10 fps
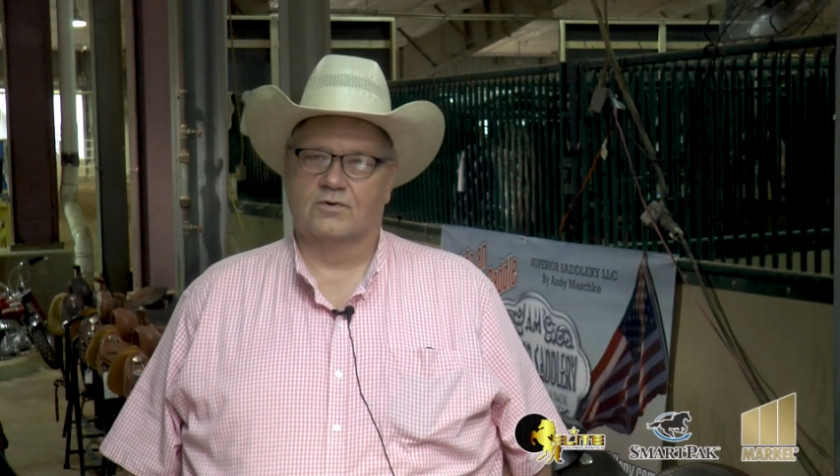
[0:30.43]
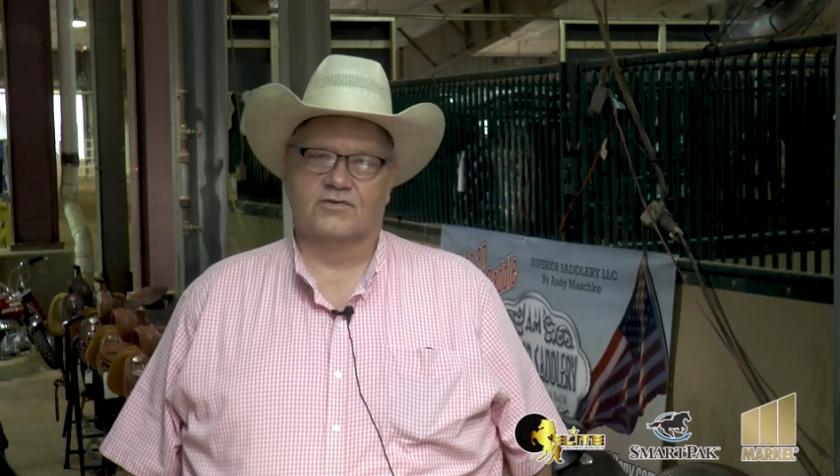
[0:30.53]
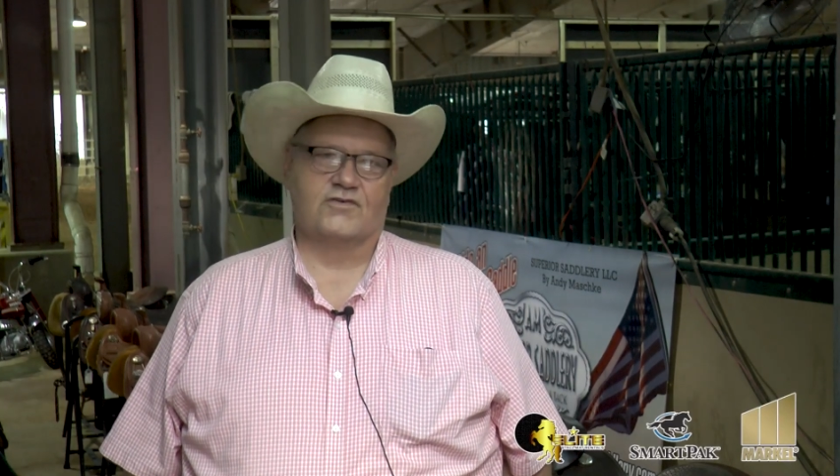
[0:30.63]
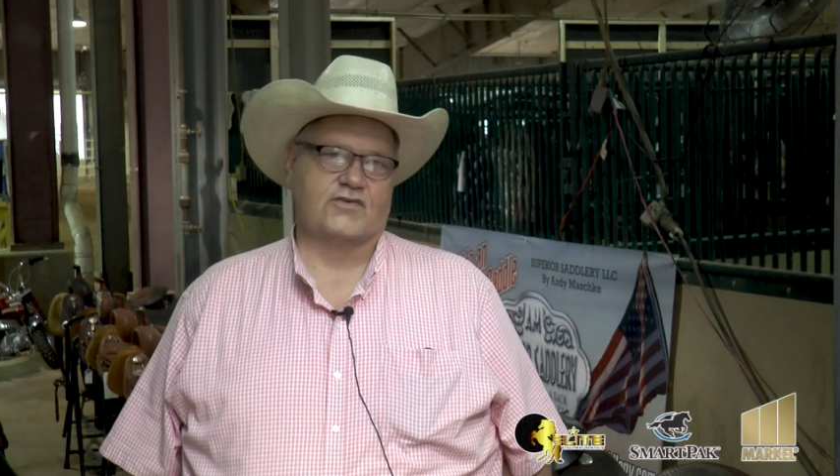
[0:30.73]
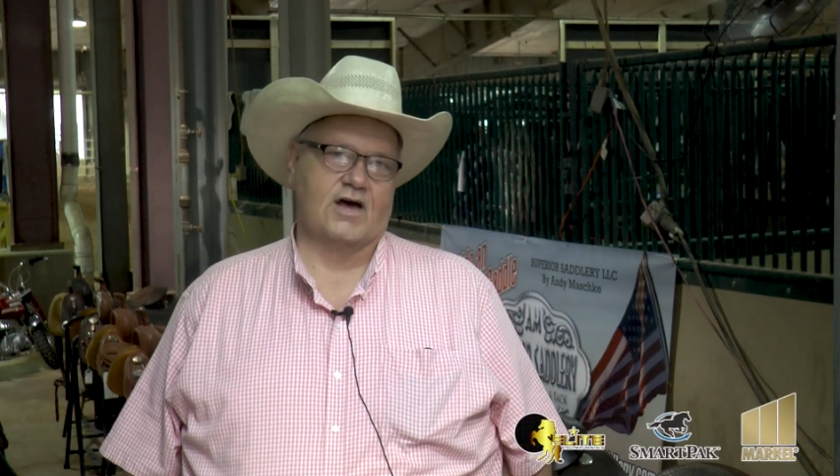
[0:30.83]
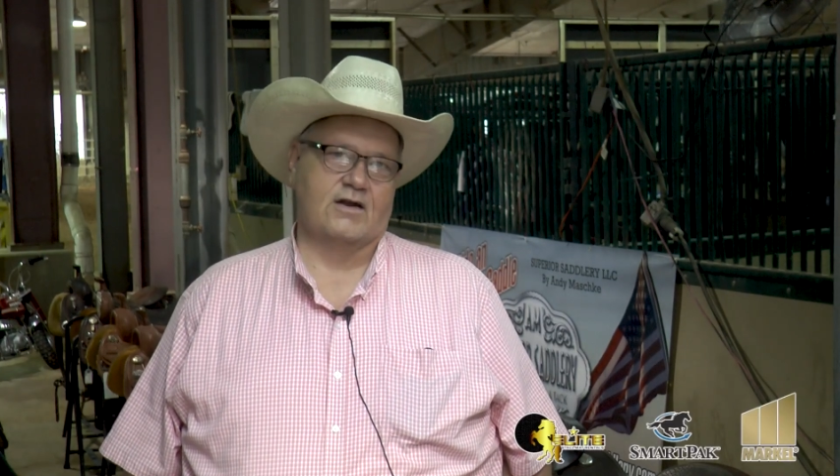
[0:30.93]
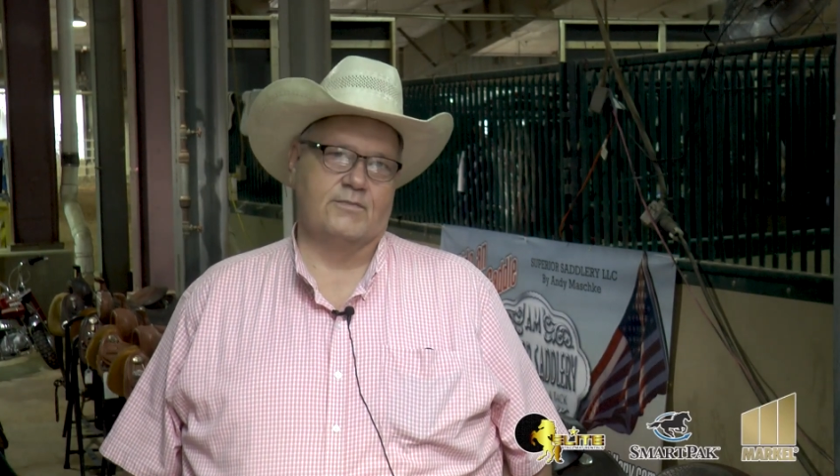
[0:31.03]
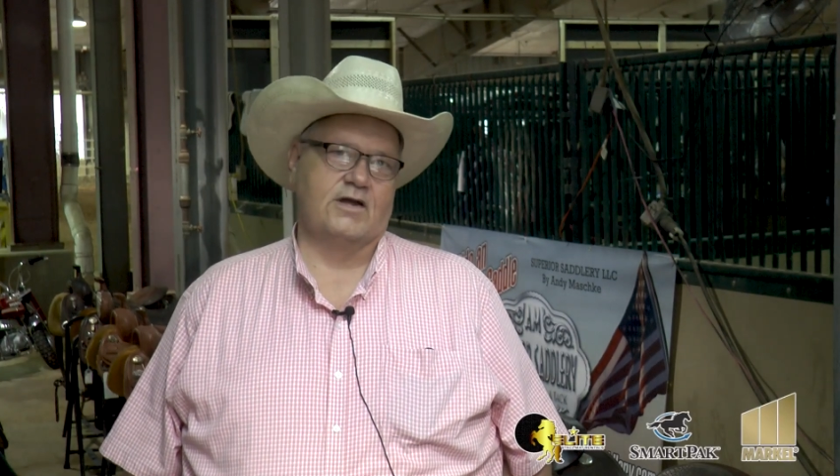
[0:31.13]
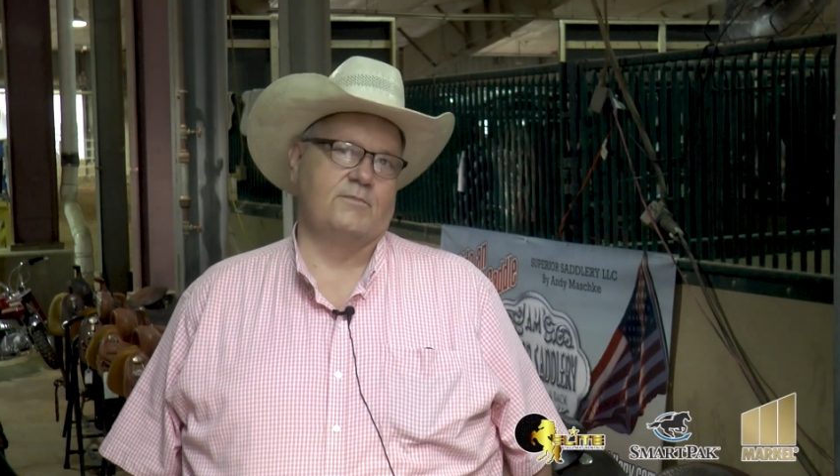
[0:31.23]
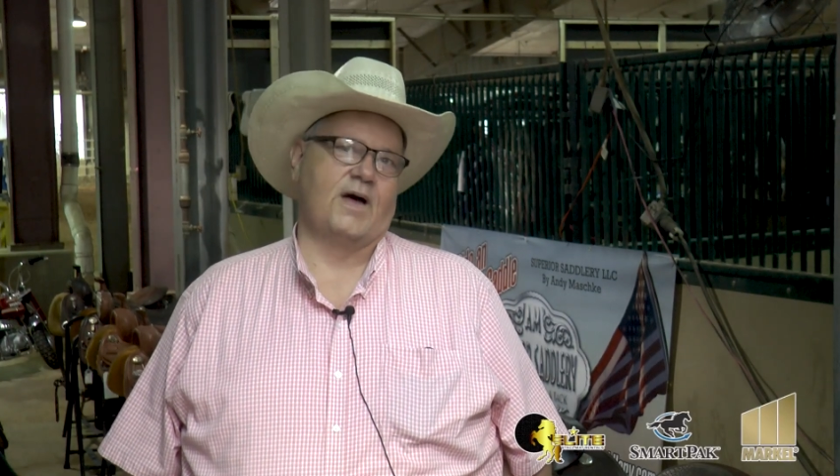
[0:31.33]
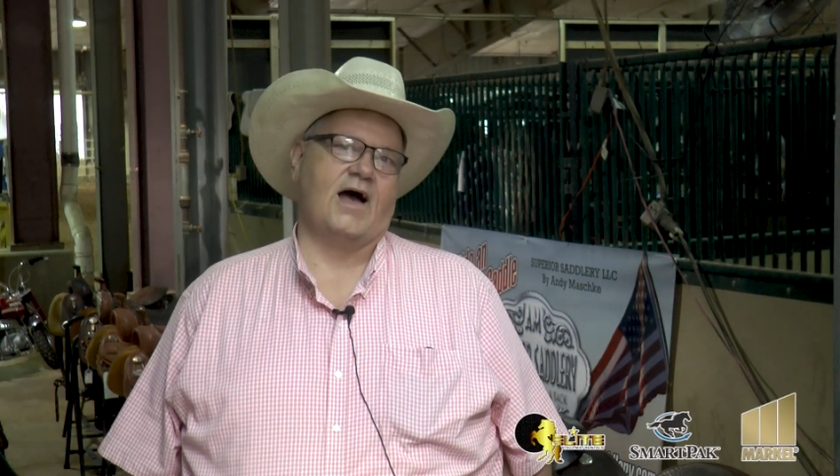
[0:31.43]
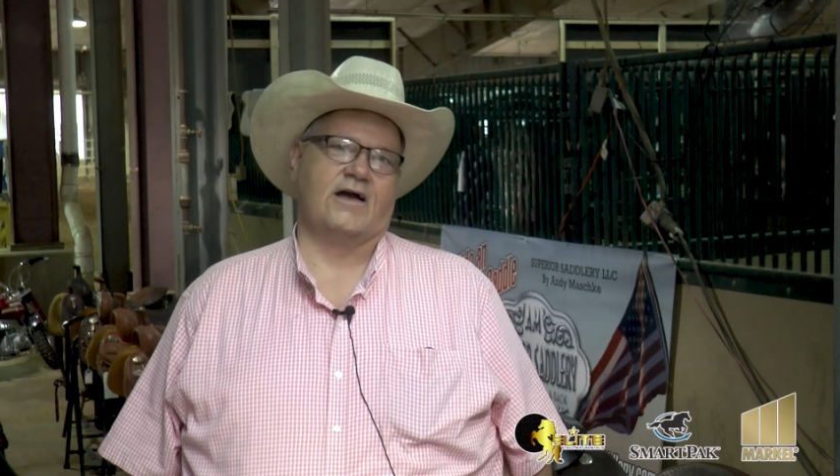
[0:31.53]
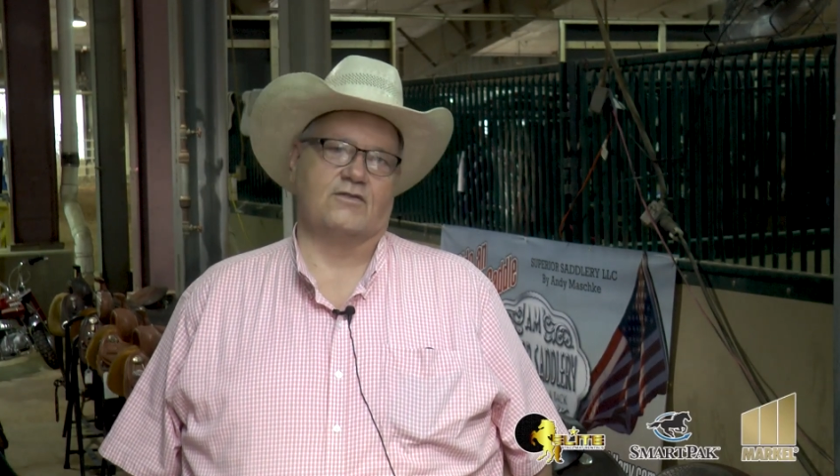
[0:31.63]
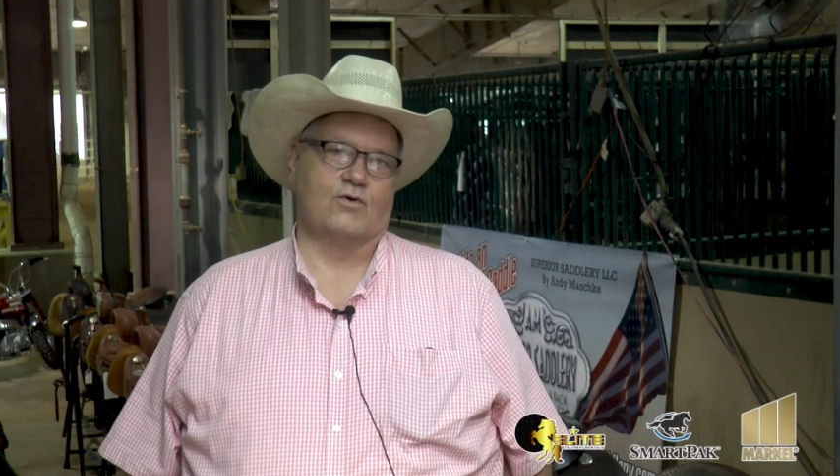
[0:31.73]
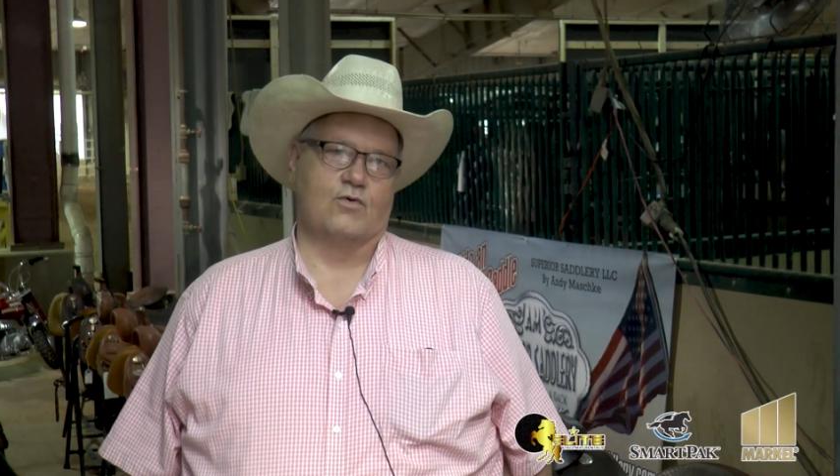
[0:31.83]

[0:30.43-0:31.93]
We're excited to be back at the